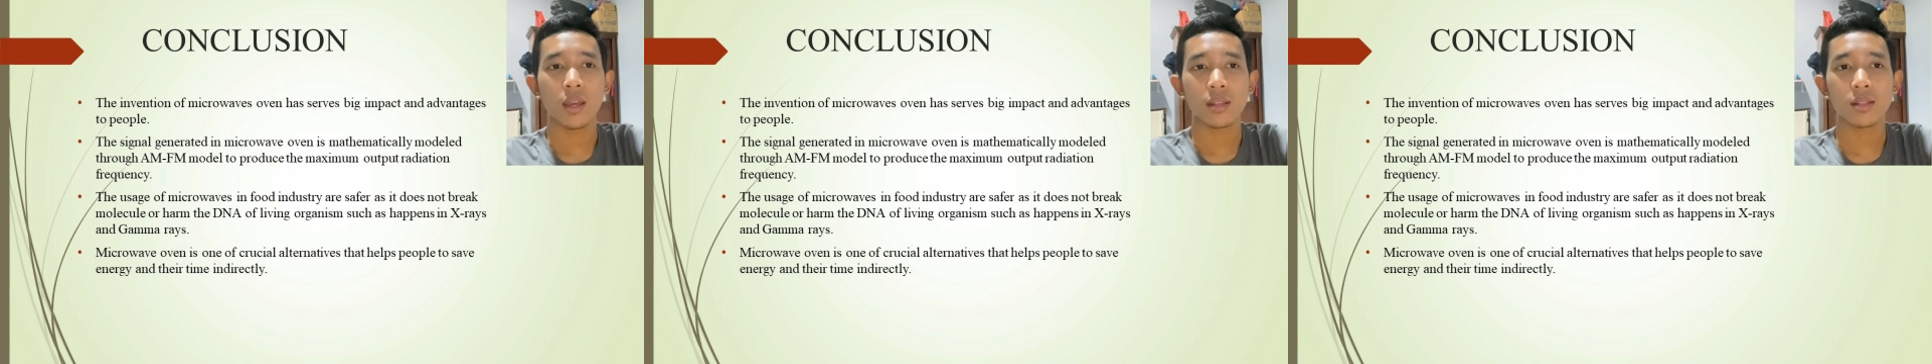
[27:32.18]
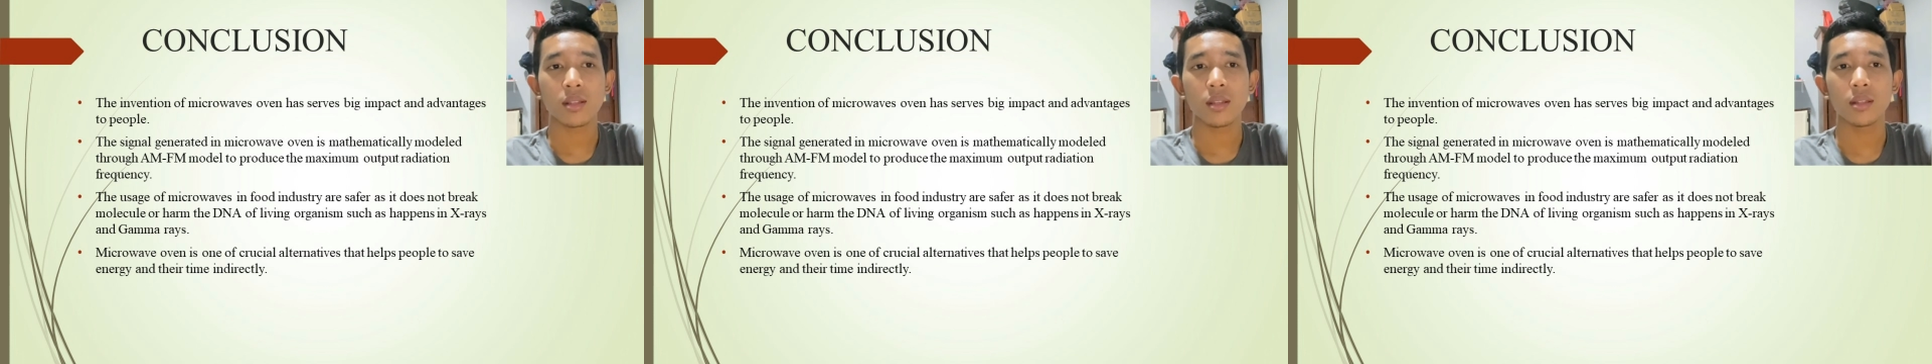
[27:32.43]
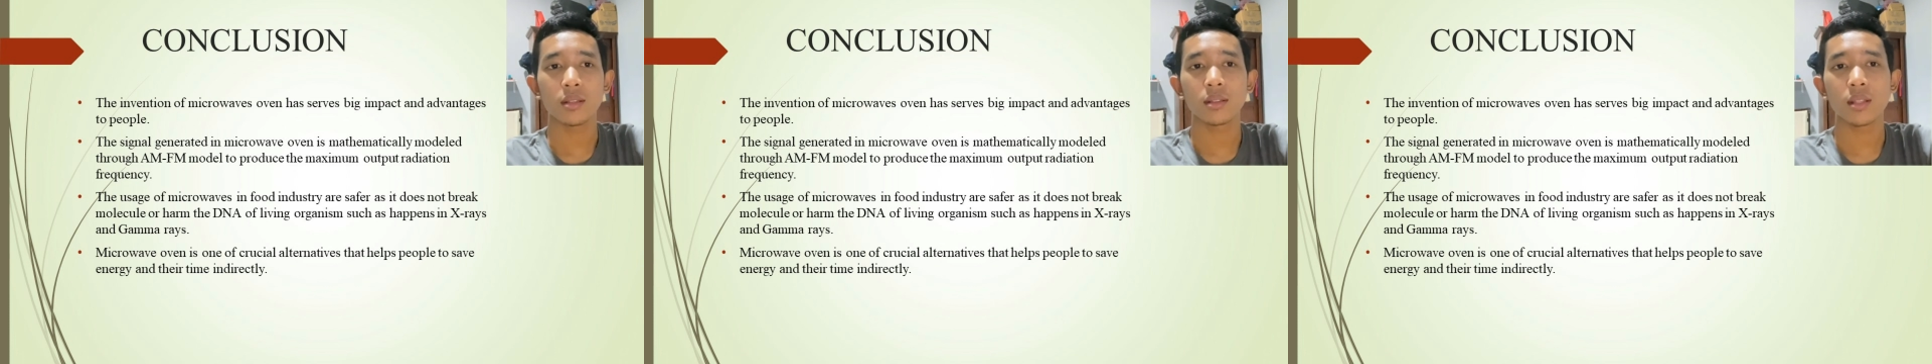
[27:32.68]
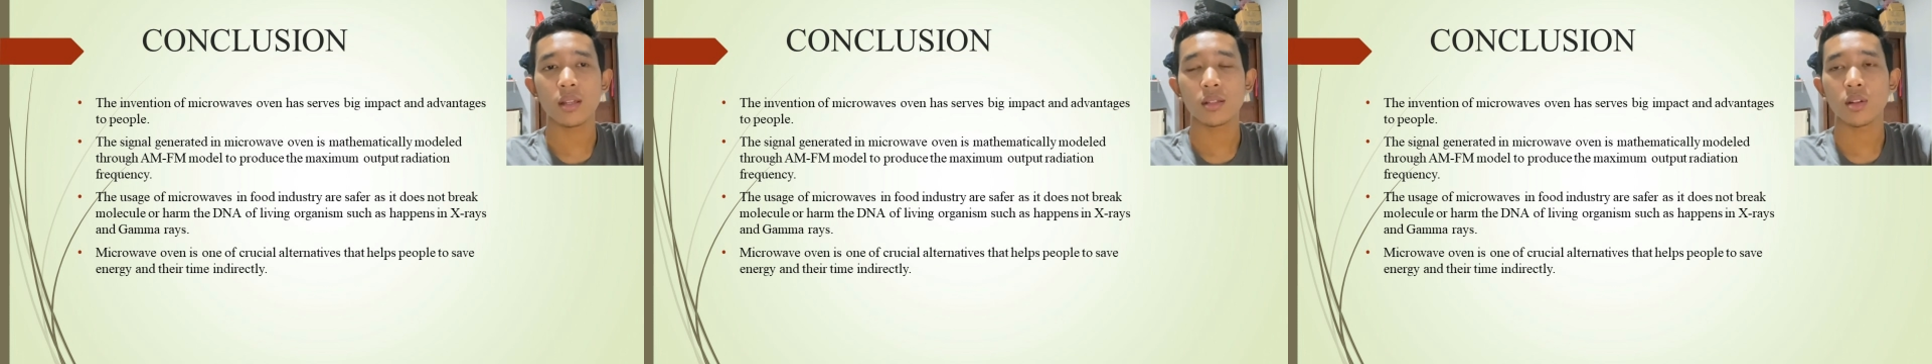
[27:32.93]
as
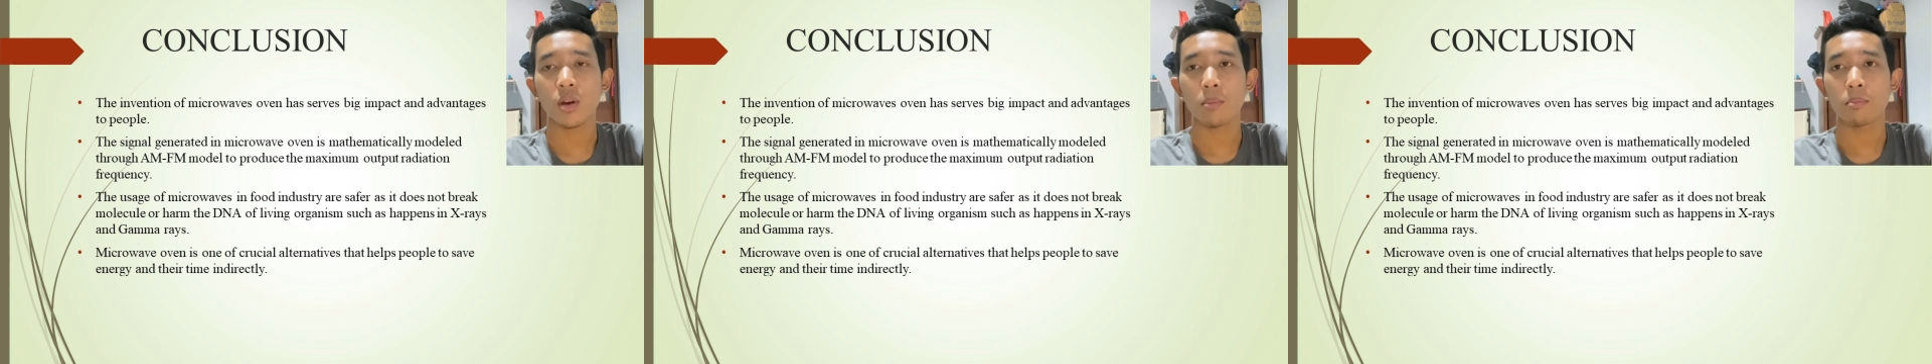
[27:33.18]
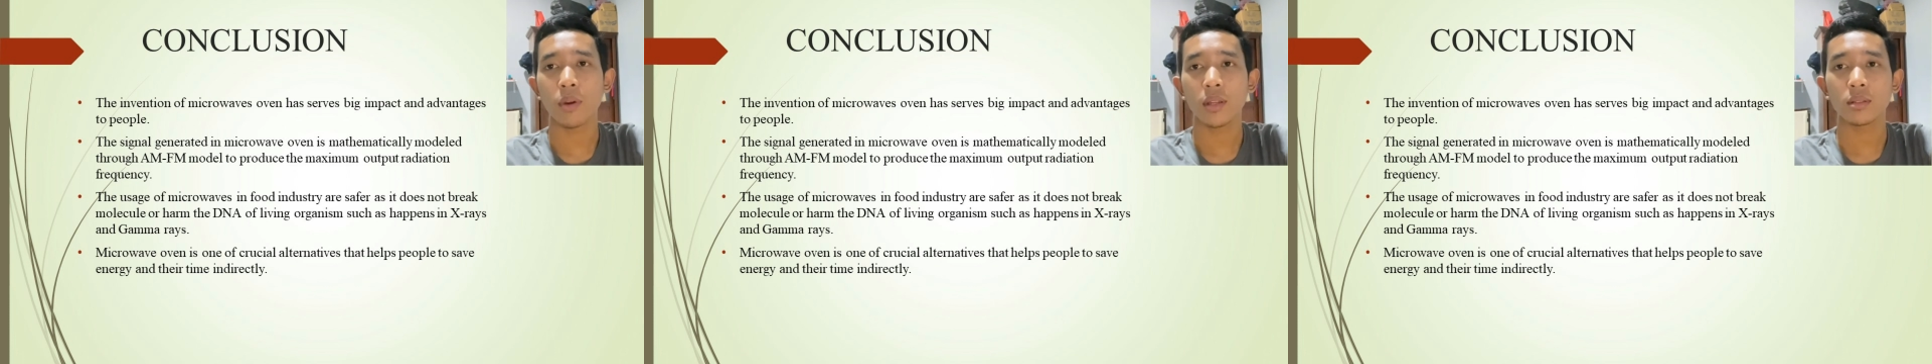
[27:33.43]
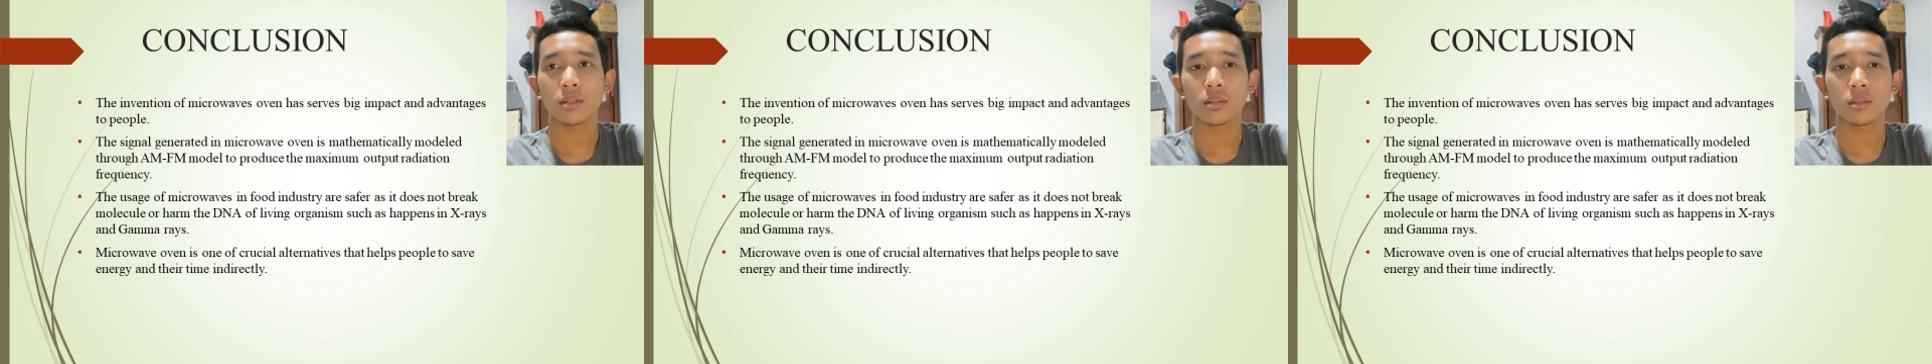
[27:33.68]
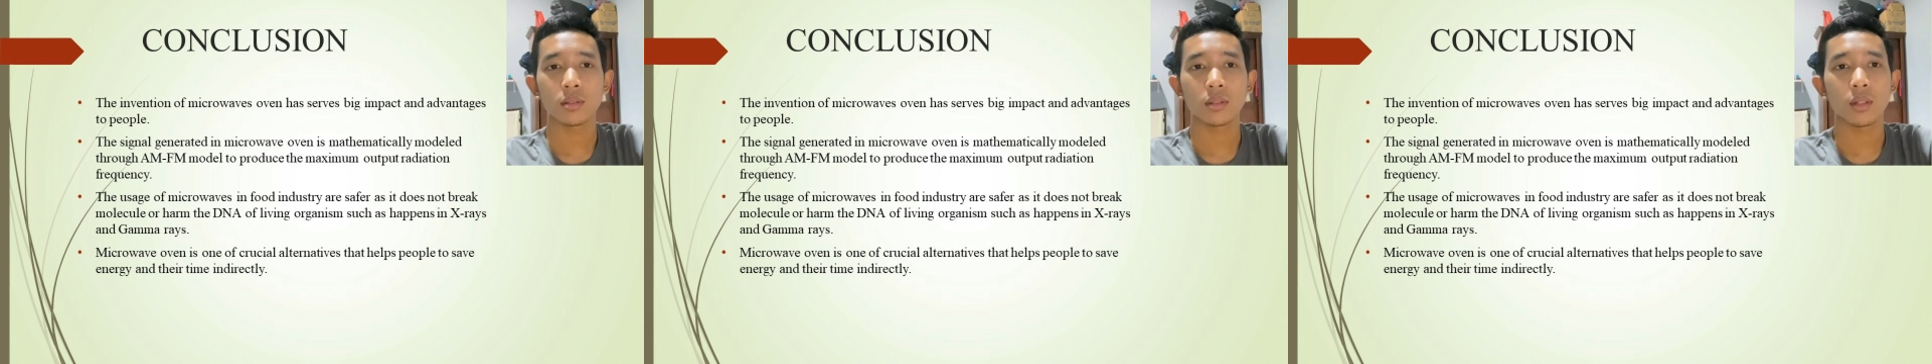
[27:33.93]
it does not break
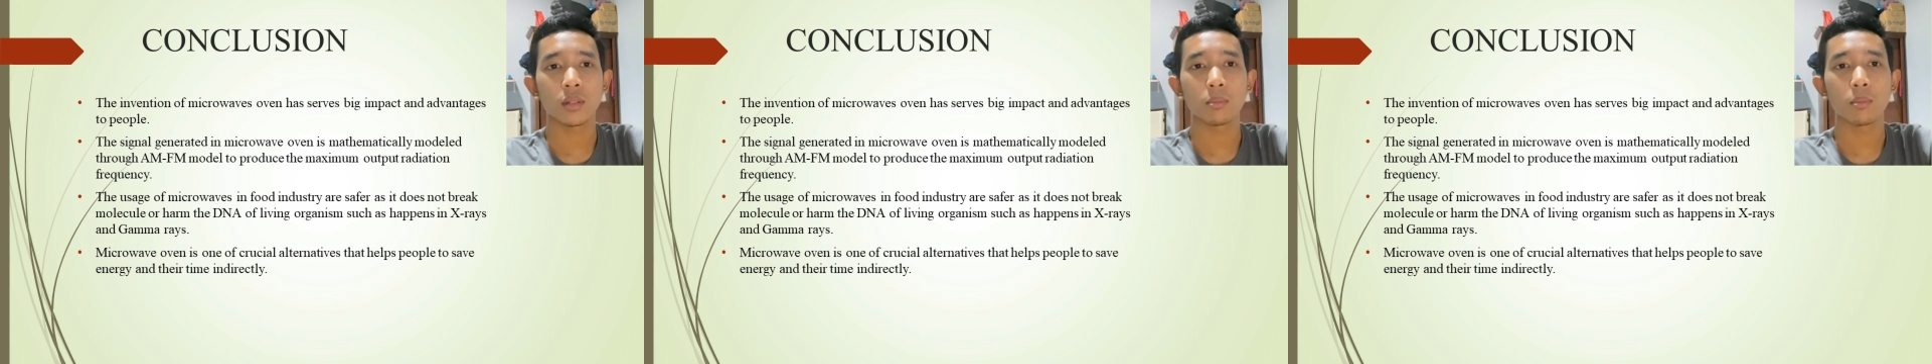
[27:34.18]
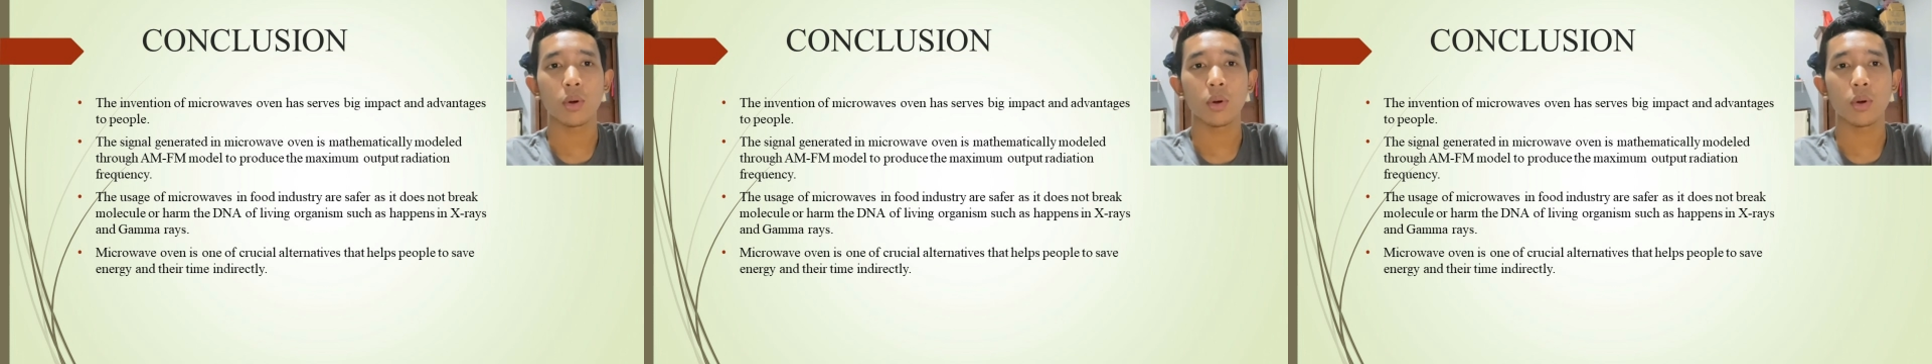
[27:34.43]
the